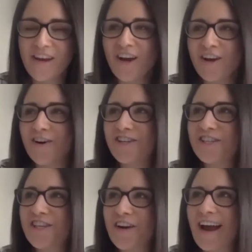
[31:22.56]
Gosh,
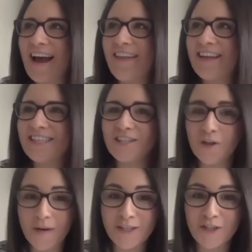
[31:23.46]
so yeah, this is a
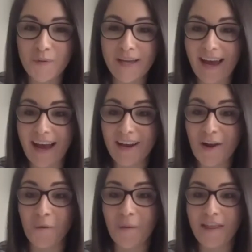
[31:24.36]
question we get a
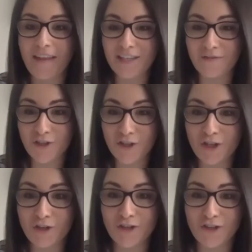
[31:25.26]
lot, whether that's for
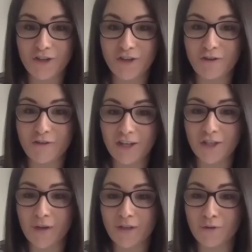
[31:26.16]
students and new
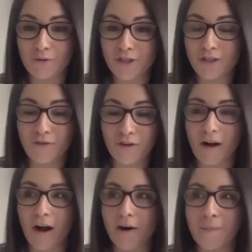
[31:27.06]
graduates or just for
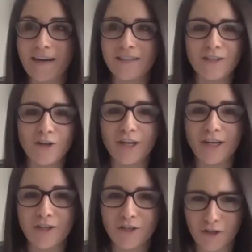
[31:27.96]
chiropractors
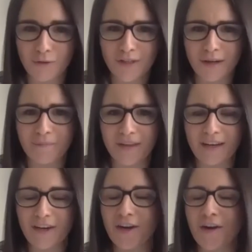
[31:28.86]
looking to do
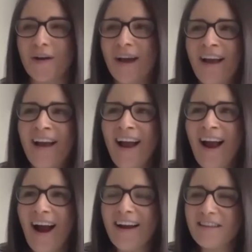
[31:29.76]
something new.
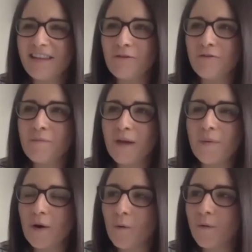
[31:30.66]
And I think for me,
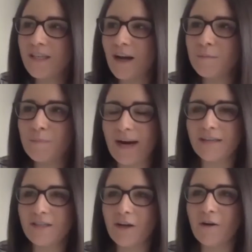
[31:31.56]
what it always comes
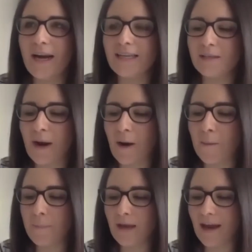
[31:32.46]
back to is
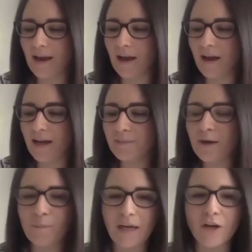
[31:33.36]
about being
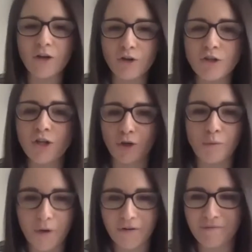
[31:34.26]
a good
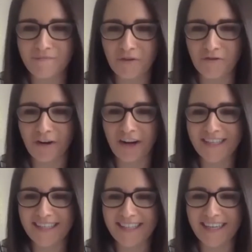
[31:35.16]
human
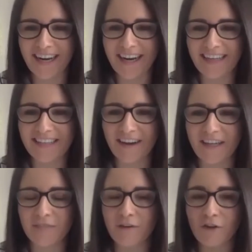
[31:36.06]
first, isn't it? It's
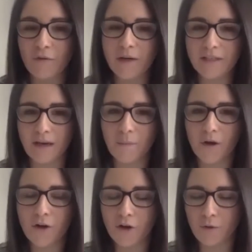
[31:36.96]
kind of, if you are
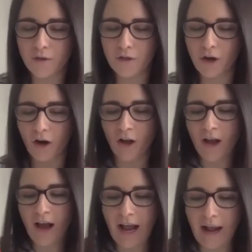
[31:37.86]
someone who has got
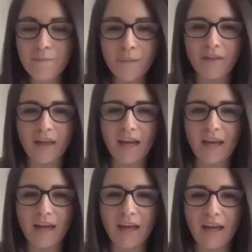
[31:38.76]

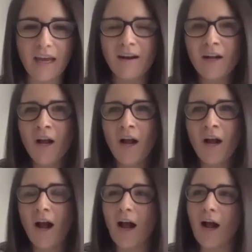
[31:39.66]
empathy,
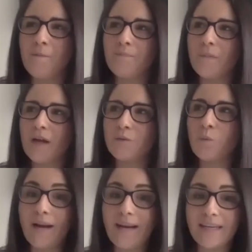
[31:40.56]
is
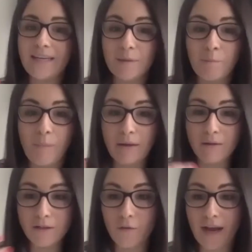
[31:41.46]
willing to
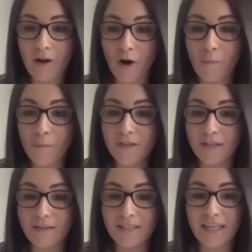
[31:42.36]
build on their
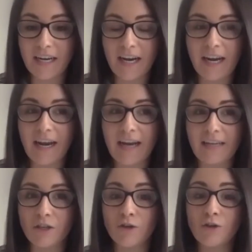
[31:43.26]
competency,
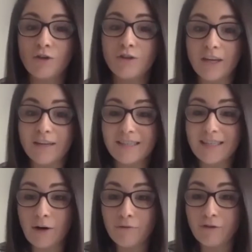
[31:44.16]
is good at
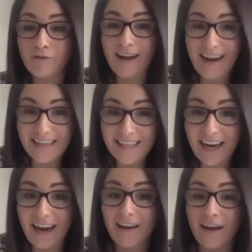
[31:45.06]

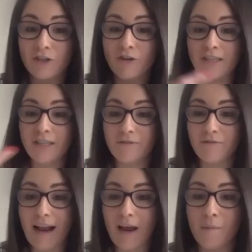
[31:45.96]
self-reflecting and trying to
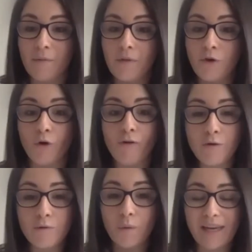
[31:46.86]
develop your own
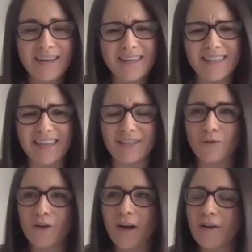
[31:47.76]
weaknesses or
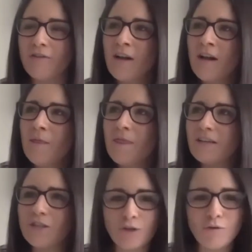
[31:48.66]
kind of things that
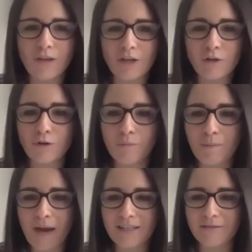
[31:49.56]
you think you could be
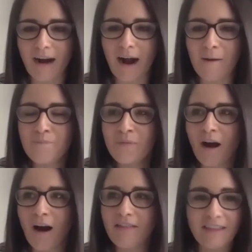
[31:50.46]
better at.
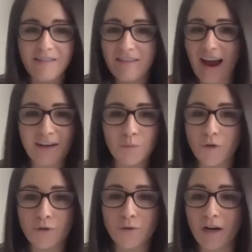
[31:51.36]
I think that is what
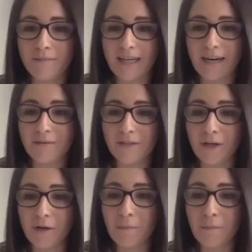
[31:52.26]
it all comes down to.